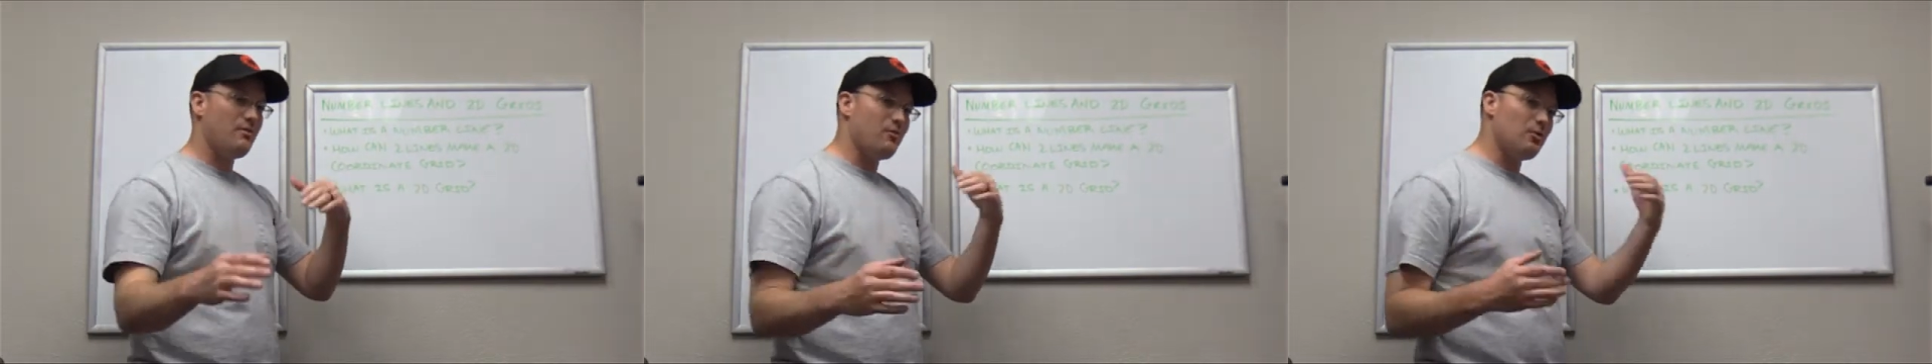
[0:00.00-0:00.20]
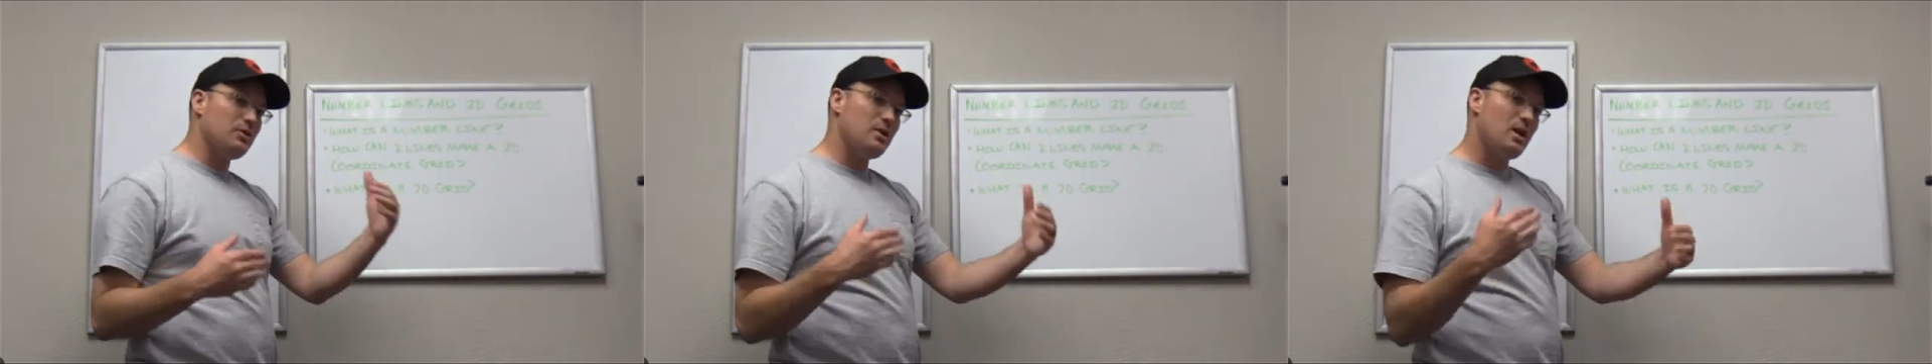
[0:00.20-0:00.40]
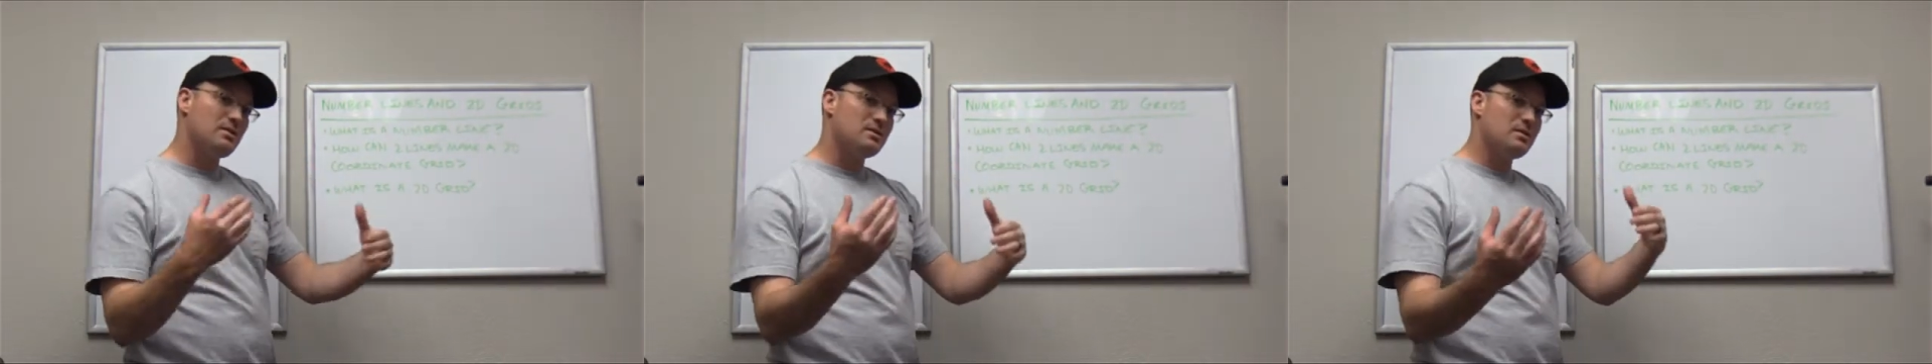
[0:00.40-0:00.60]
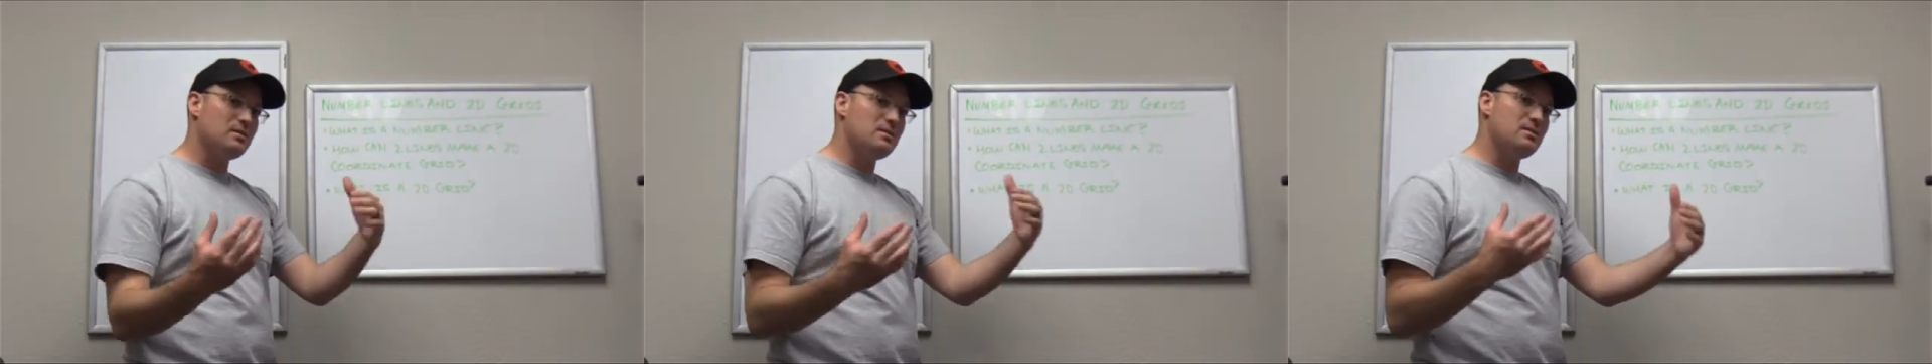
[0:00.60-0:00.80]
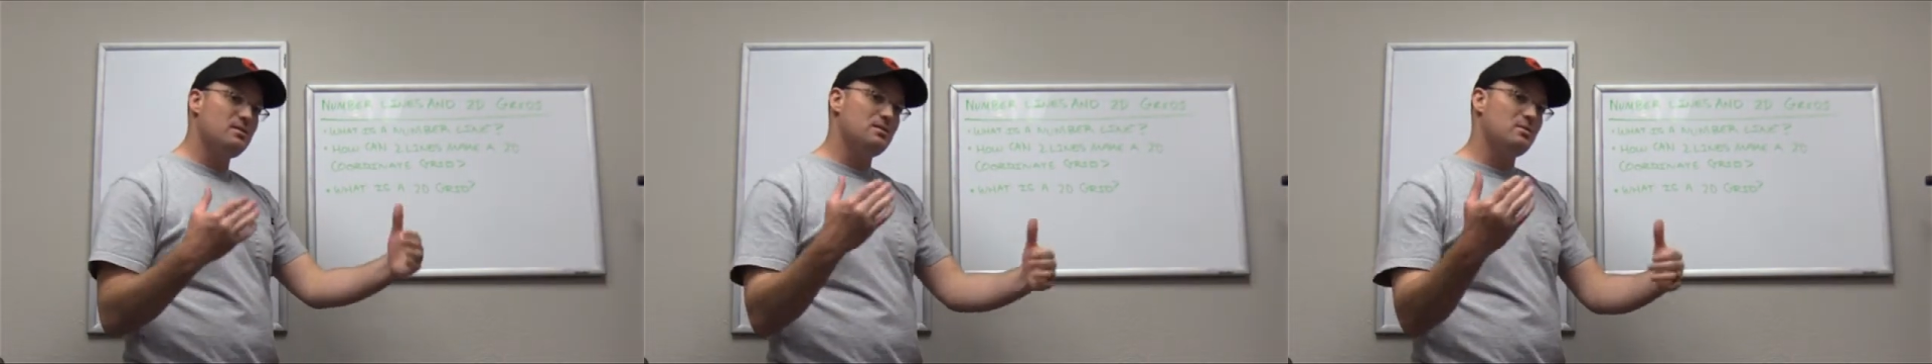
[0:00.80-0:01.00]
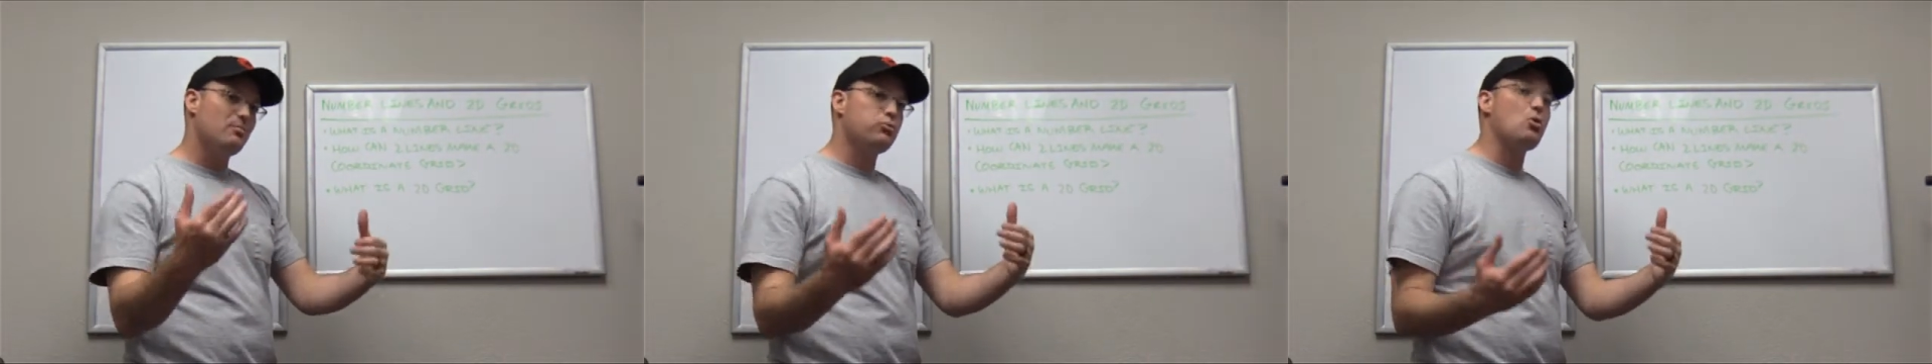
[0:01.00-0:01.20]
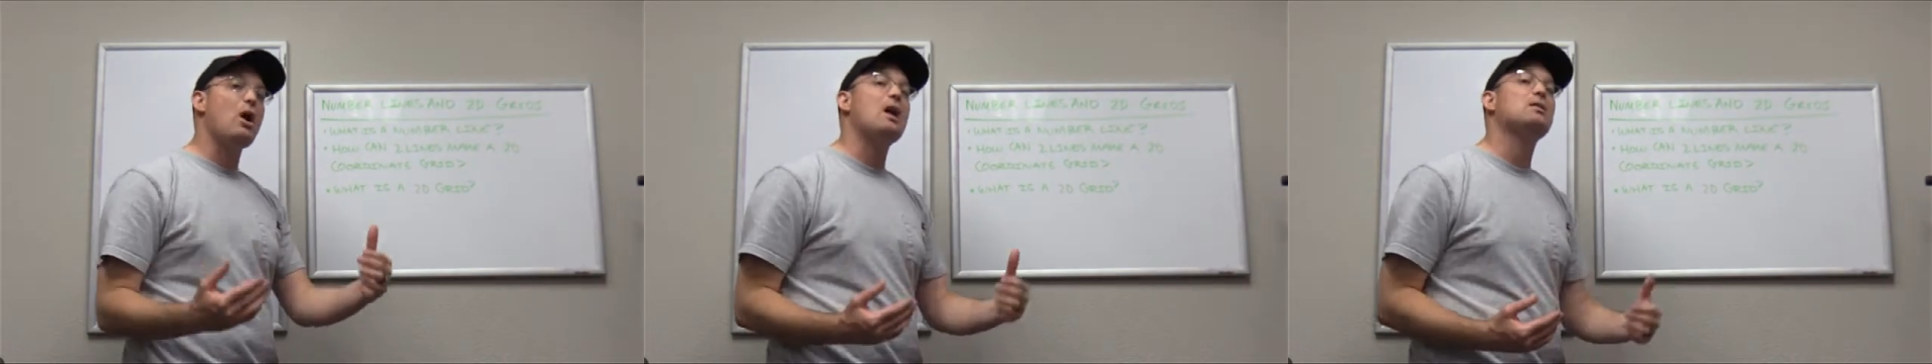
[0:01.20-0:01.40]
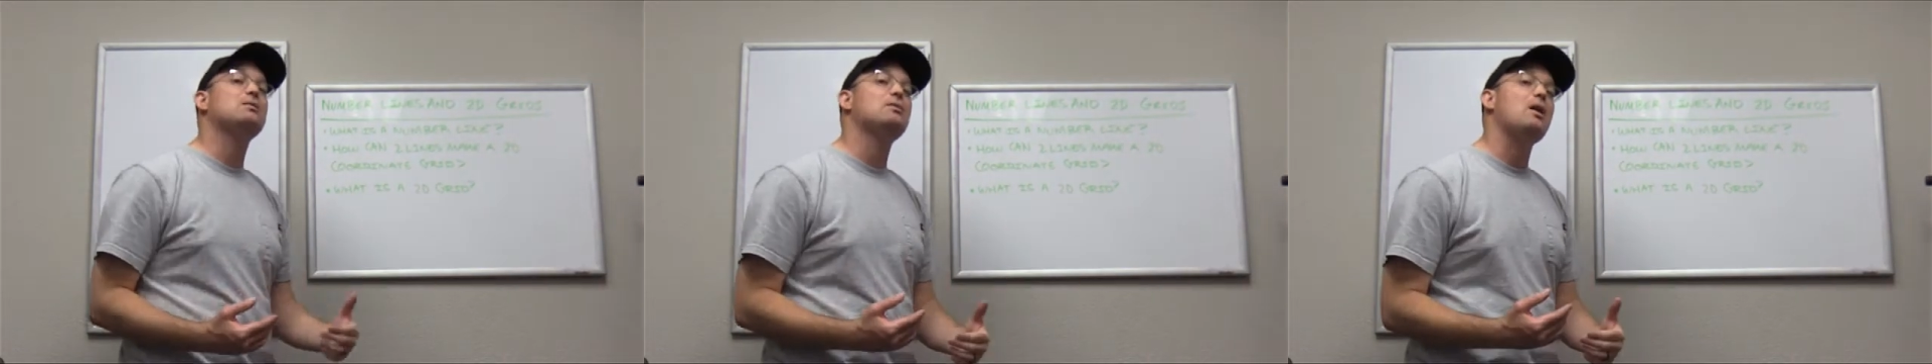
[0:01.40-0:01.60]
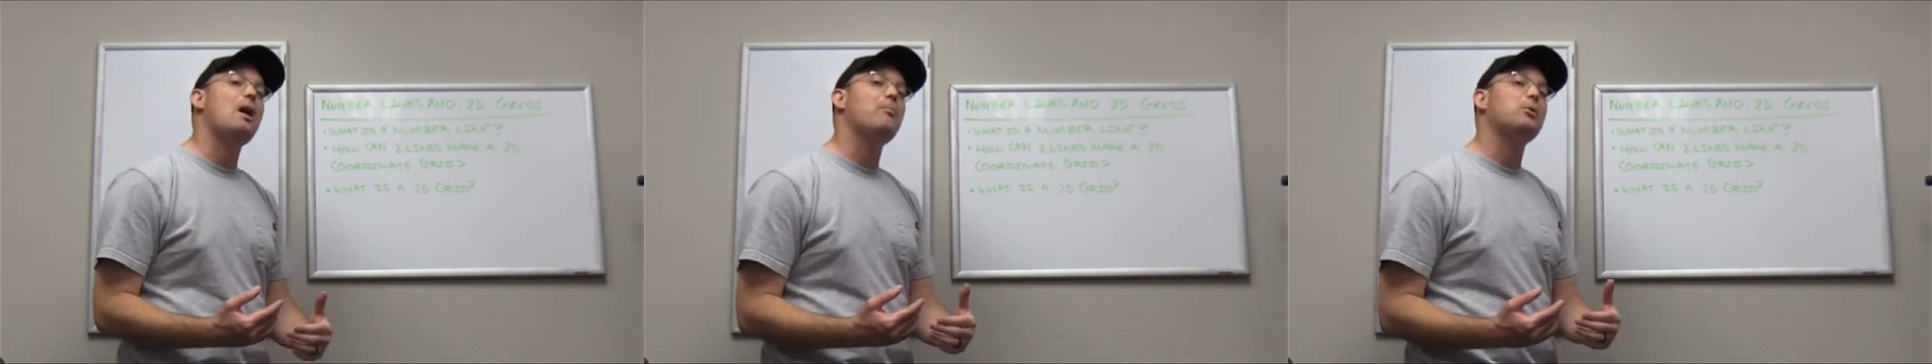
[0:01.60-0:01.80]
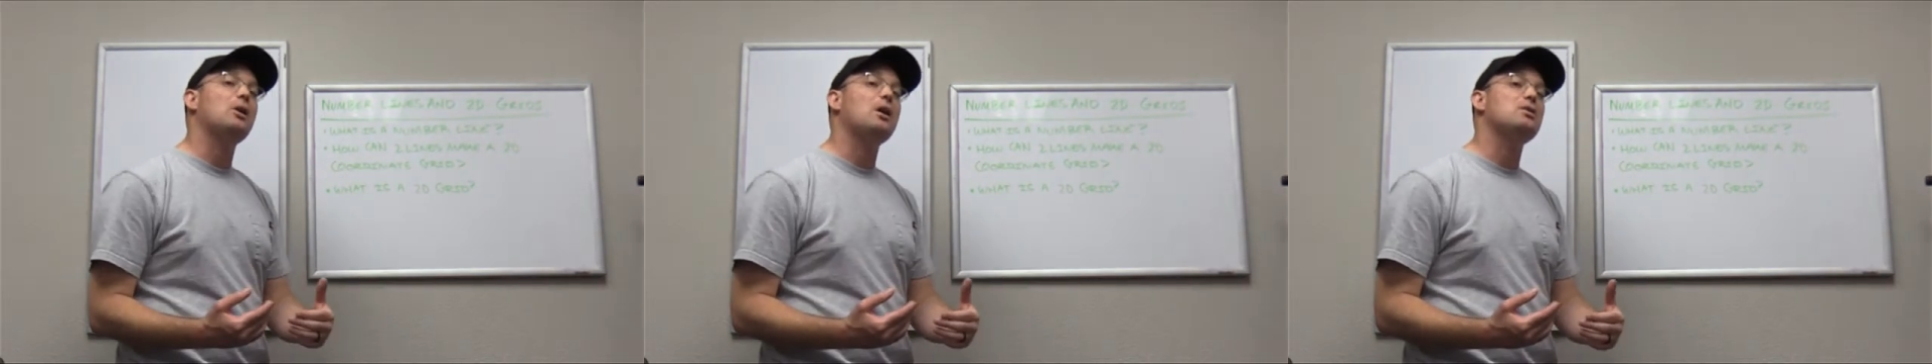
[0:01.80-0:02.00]
where you guys get to see some practical
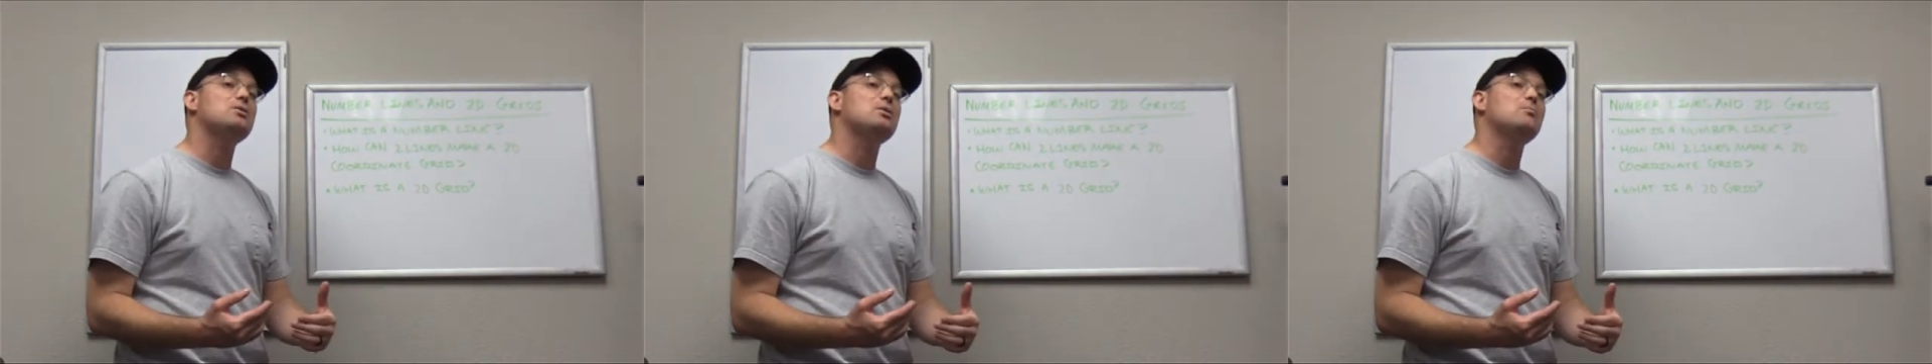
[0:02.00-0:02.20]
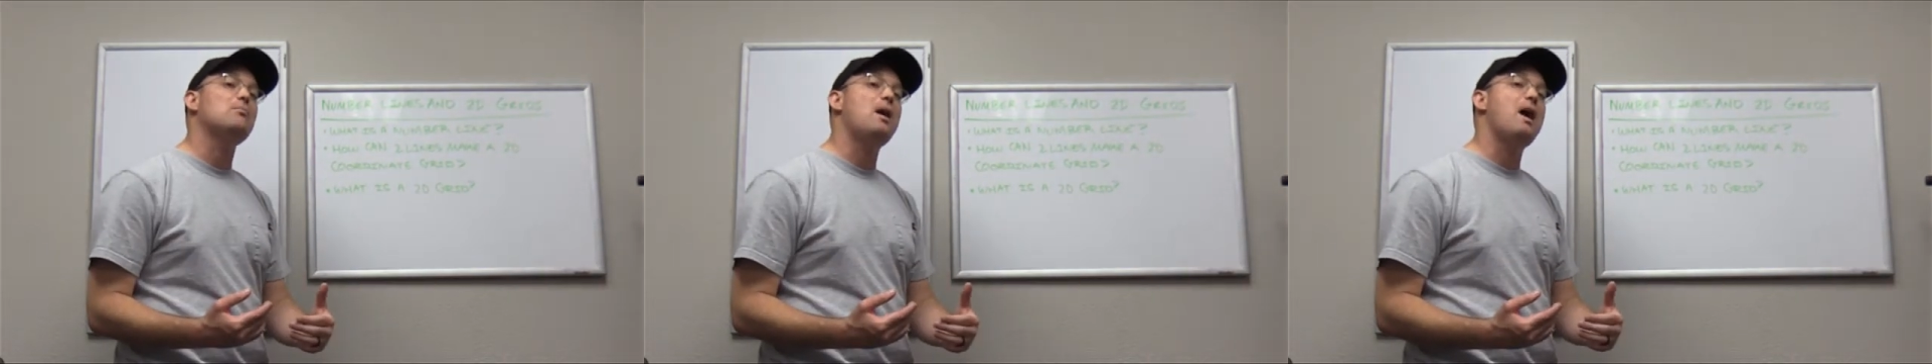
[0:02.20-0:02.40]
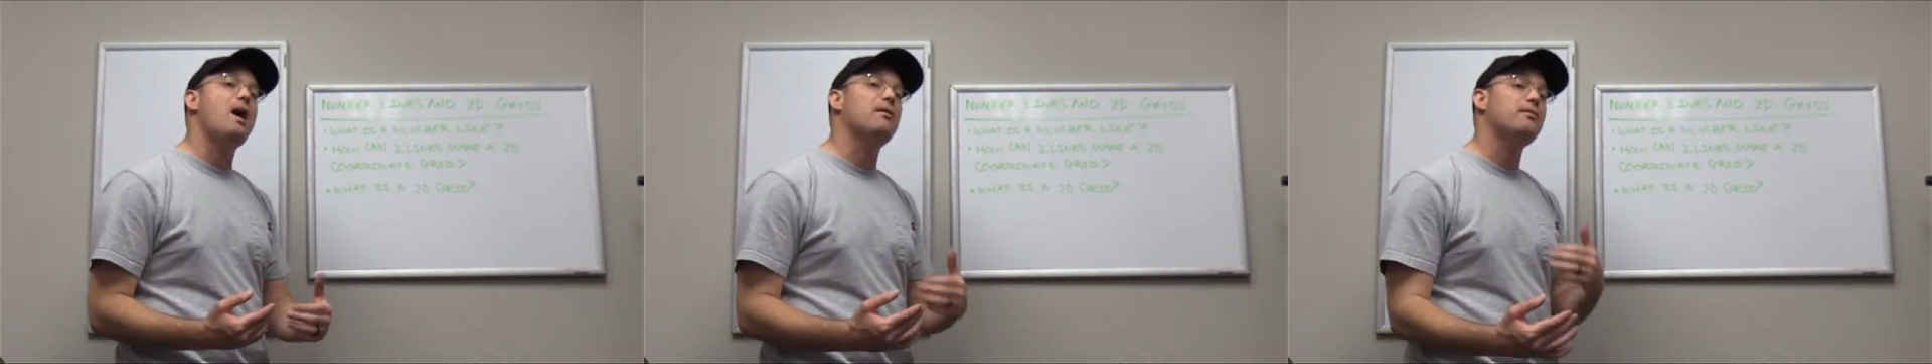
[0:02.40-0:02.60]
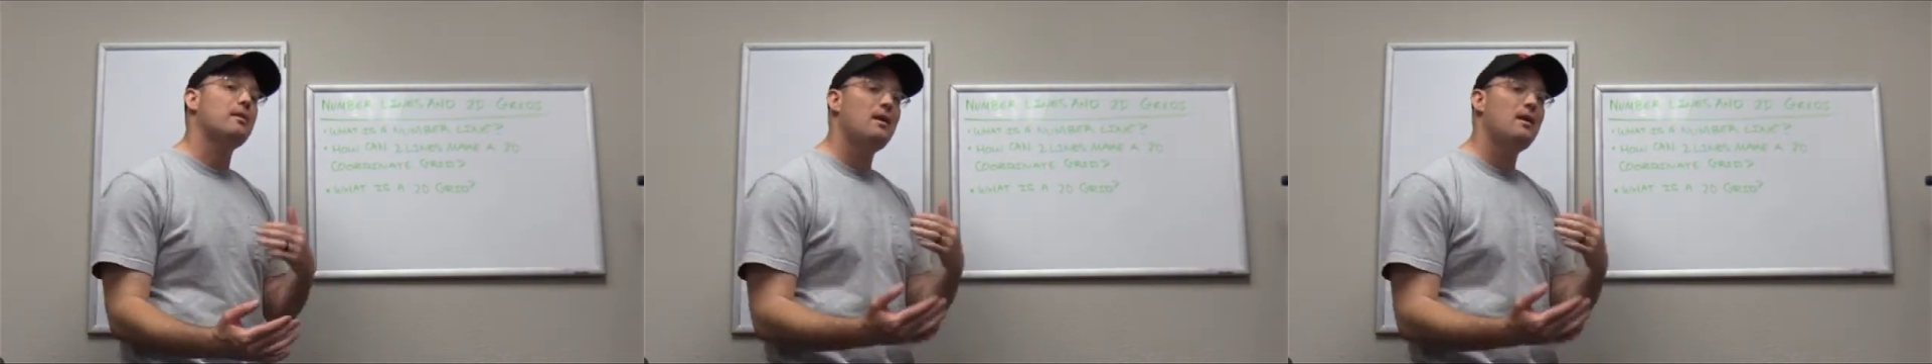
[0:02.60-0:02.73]
application of math.